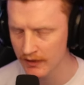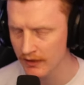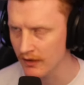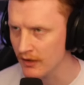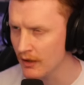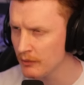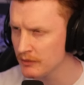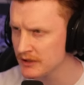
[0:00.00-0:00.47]

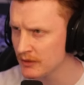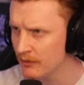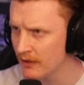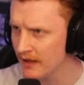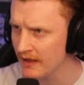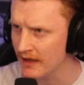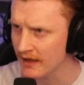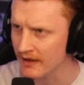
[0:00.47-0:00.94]
Like, I wasn't
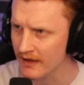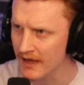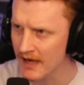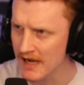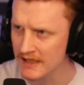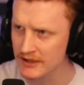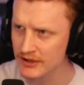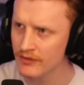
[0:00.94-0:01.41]
aware that
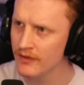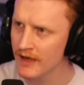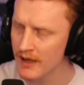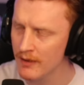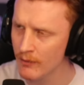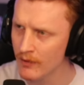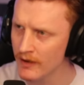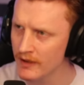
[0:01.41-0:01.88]
Cartoon
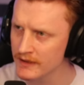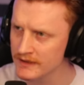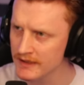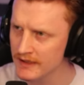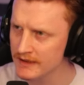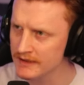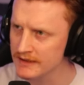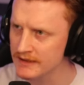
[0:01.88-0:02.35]
Network
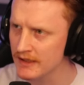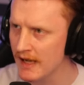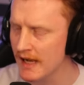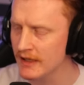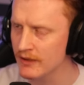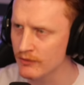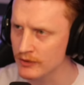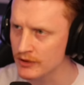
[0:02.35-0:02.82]
turned into
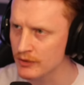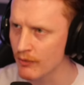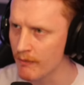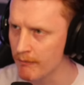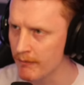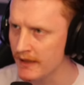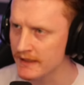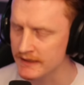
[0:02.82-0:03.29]
Adult
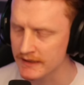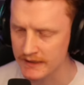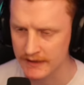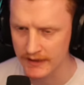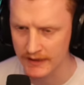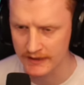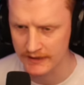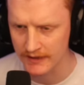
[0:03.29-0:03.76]
Swim past a
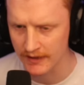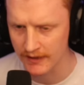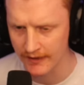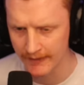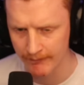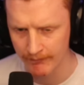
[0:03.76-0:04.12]
certain time.